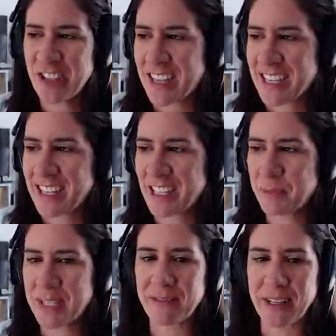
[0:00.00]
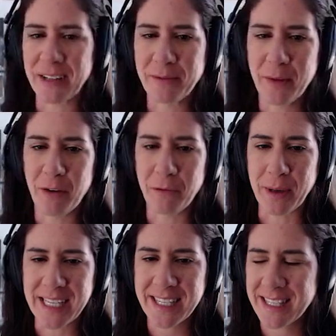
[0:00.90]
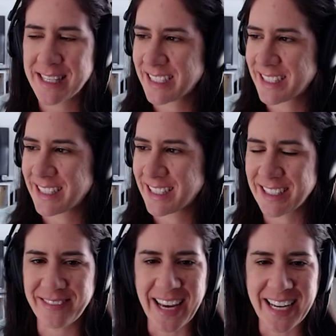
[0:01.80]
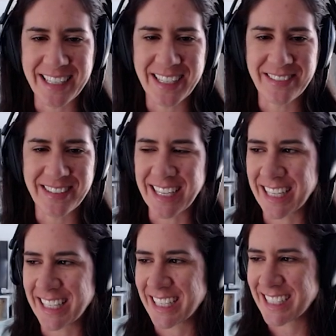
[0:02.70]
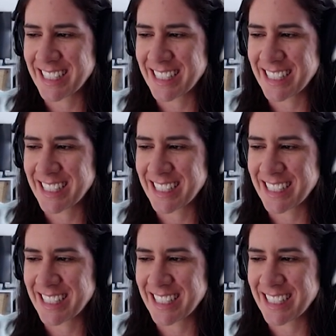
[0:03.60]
got like a little bit of a waist definer going on here,